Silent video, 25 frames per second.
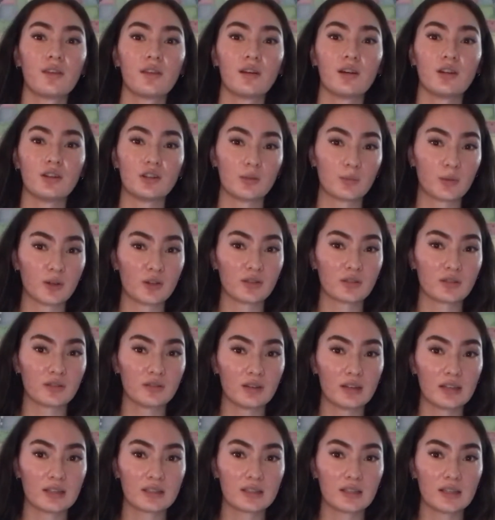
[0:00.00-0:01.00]
on your personal
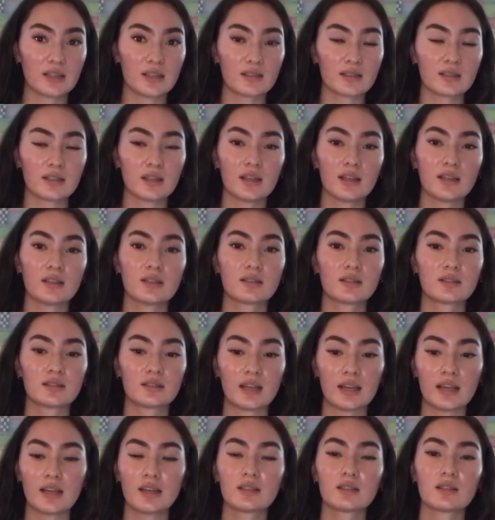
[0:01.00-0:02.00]
essays. It
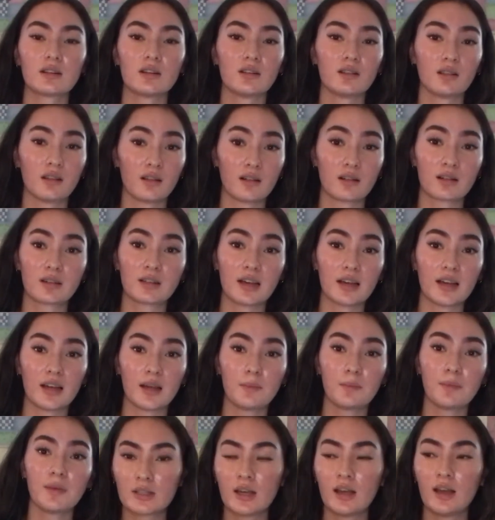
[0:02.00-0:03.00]
takes a long
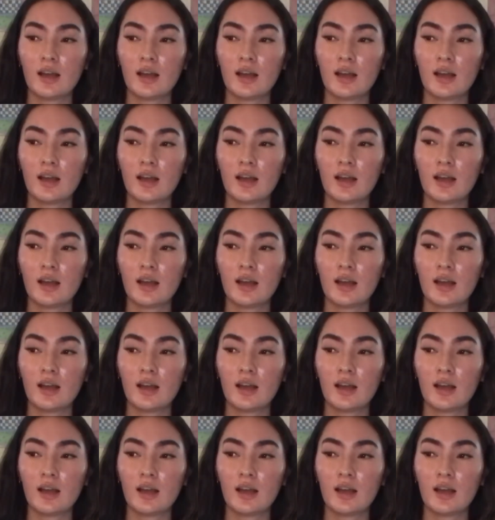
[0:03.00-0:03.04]
time.